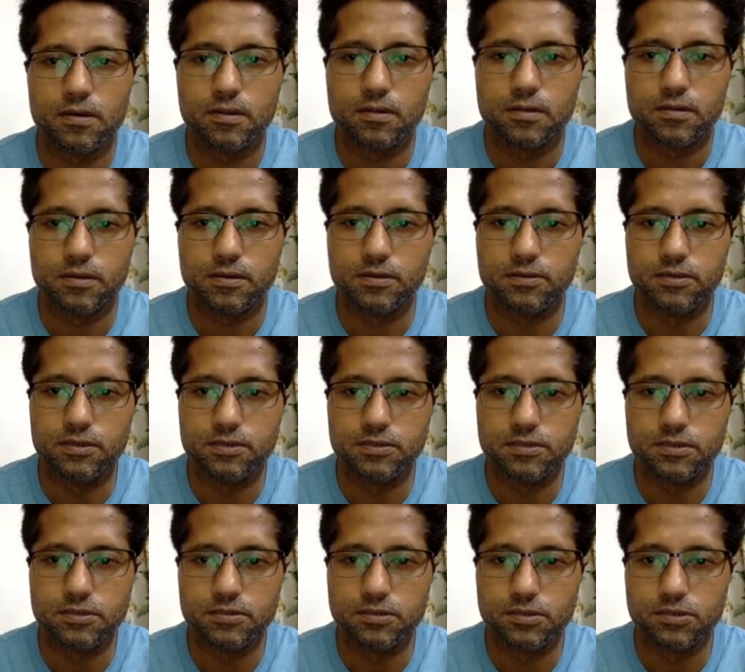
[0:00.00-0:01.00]

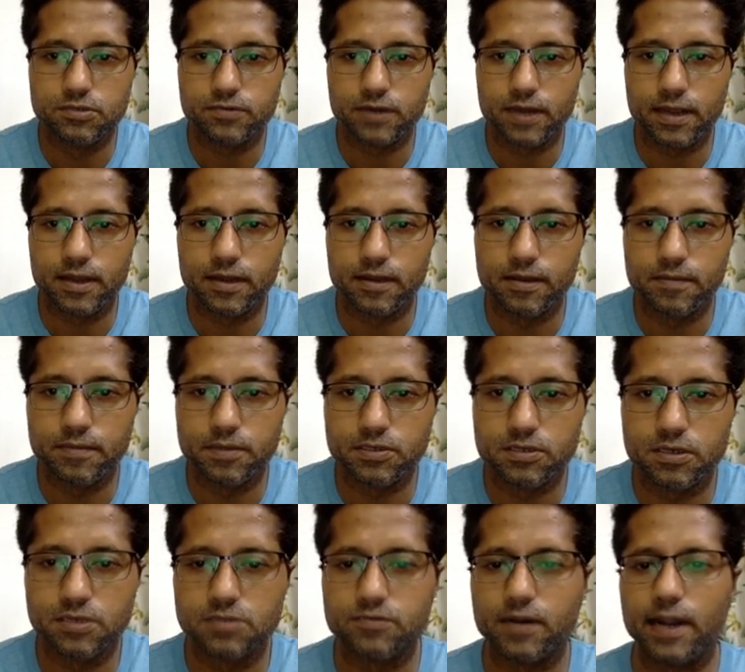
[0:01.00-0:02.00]
This triangle ABC
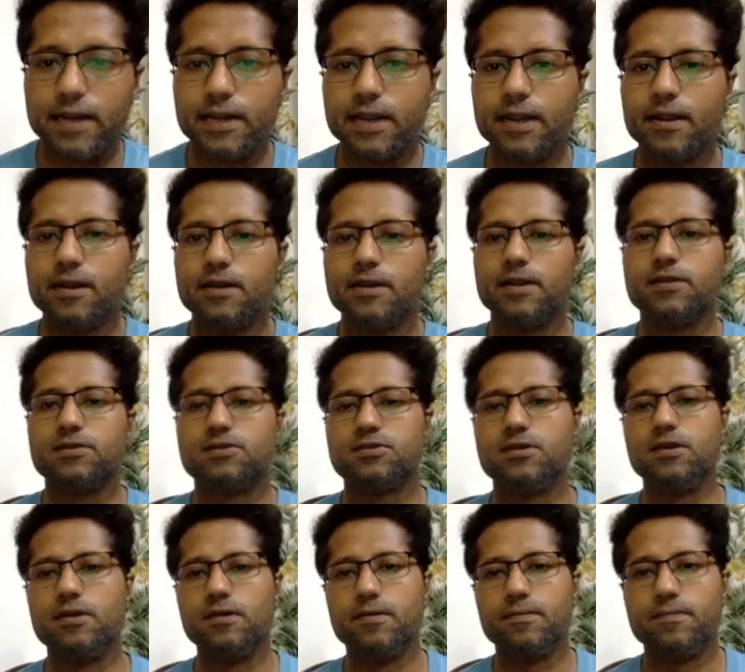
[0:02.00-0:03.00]
is right angled at
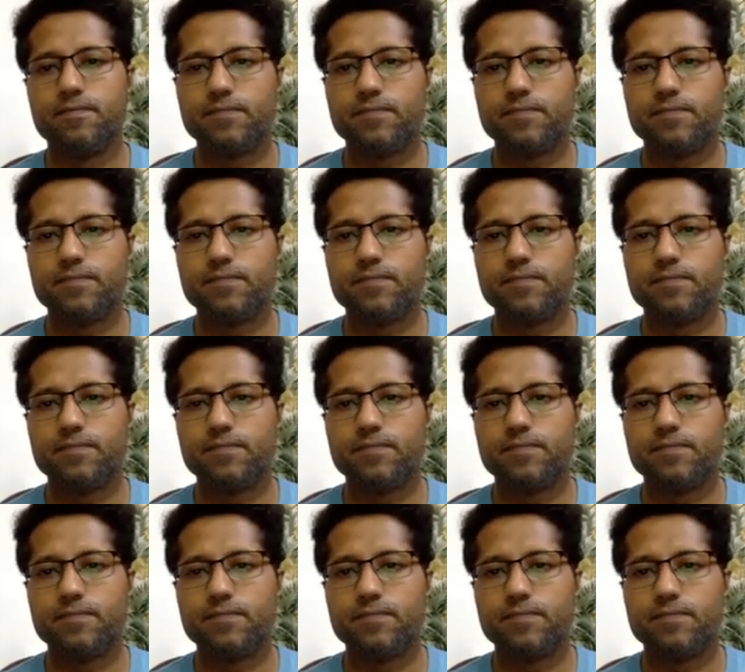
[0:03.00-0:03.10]
C,